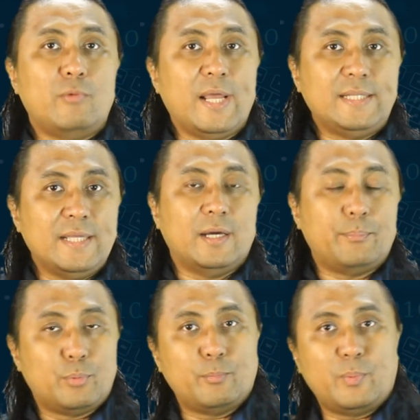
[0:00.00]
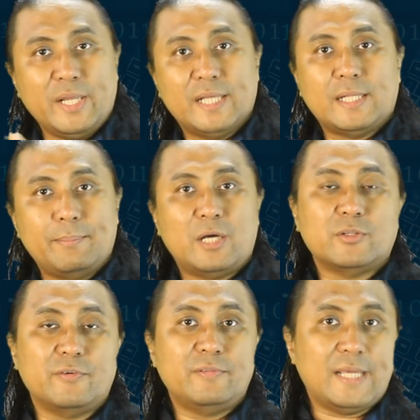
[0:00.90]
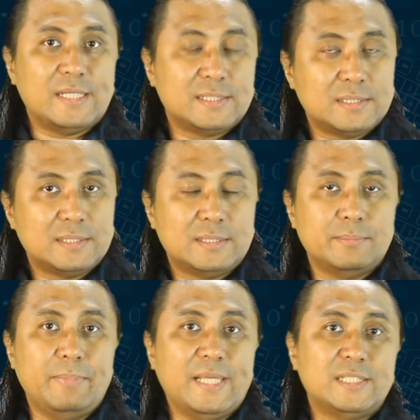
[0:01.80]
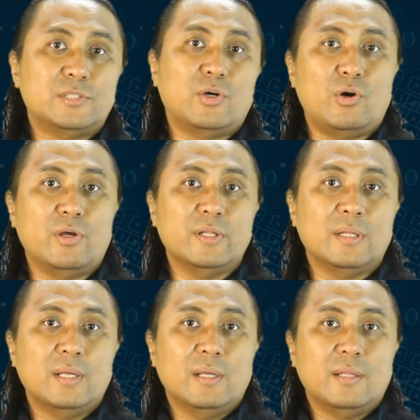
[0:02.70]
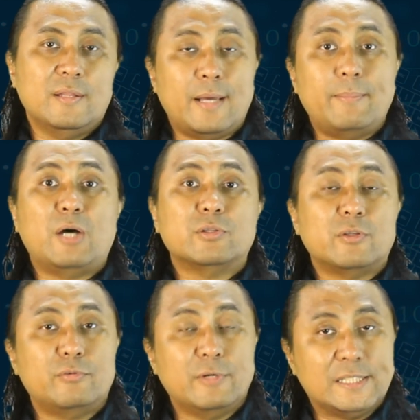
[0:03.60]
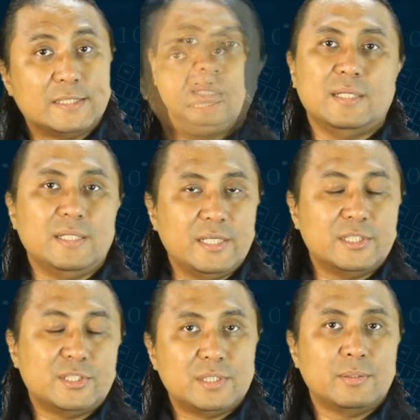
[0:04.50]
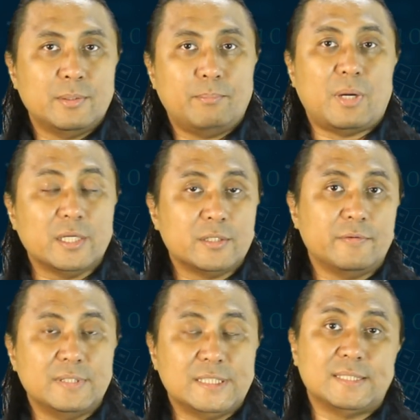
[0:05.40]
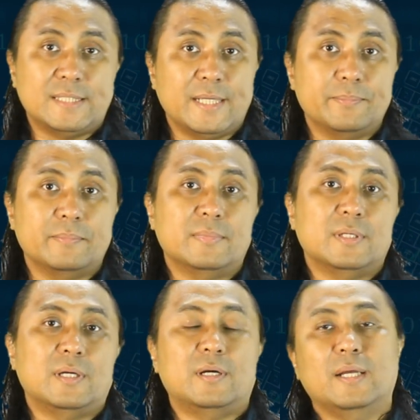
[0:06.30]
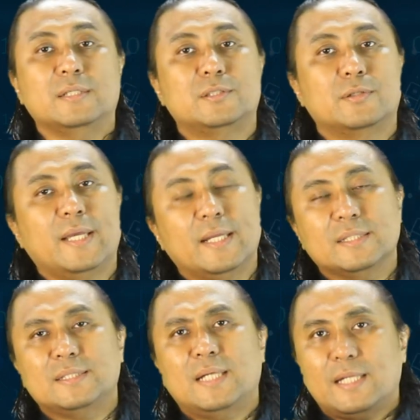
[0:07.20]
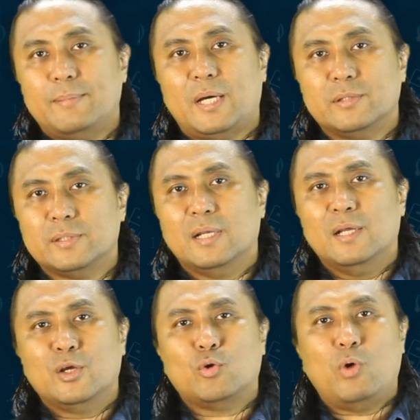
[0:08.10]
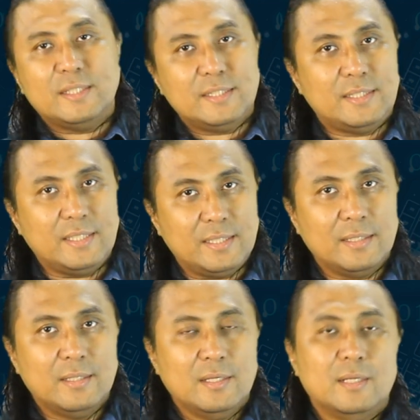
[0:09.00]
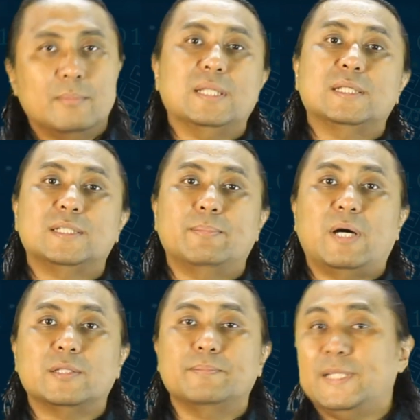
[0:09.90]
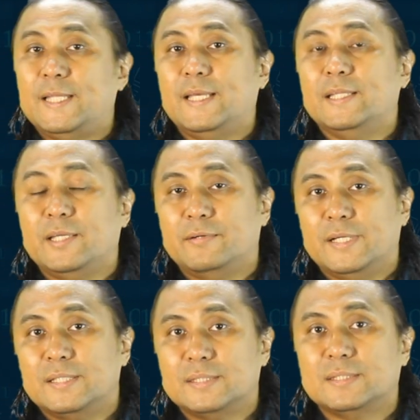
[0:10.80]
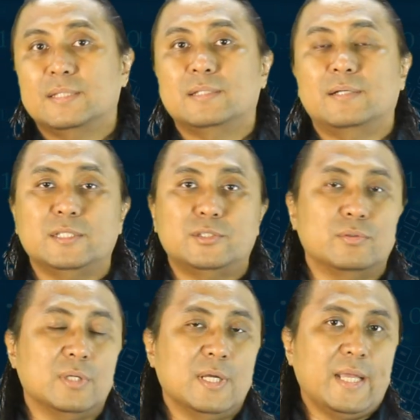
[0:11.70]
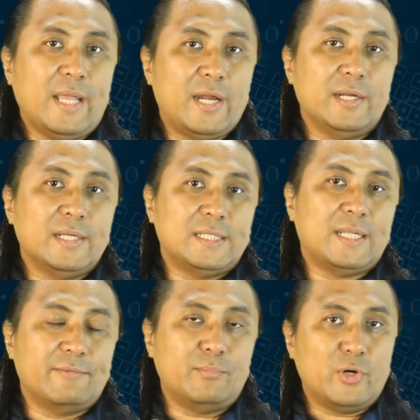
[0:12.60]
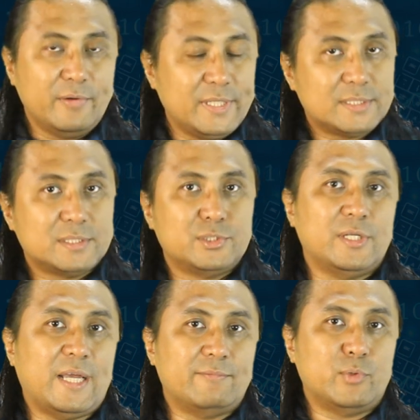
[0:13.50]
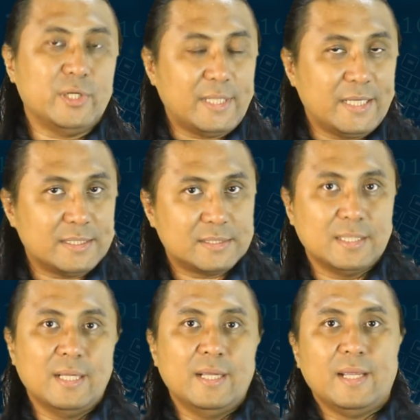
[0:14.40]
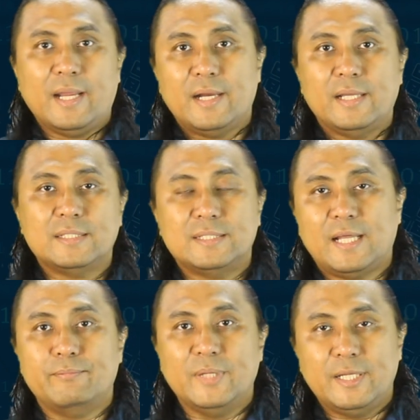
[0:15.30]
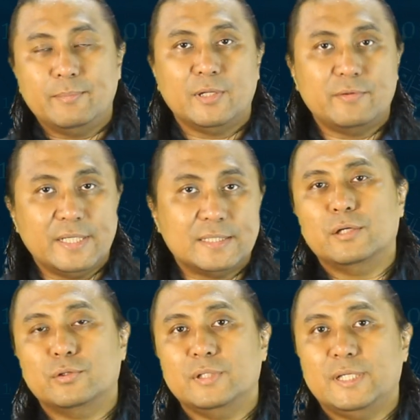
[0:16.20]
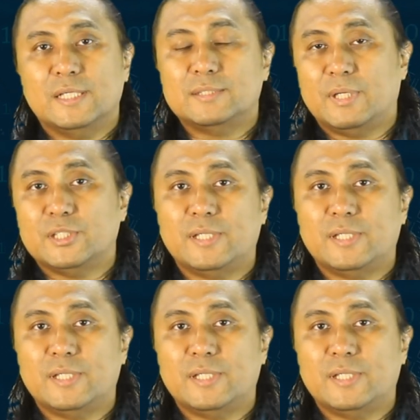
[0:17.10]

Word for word: writing the appropriate amount of tests based on the amount of risk in each part of the system. All right. So again, it's not about quantity, but it's about mitigating risk, right? So areas that have more risks should have more tests. Areas that have minimal risk don't need as much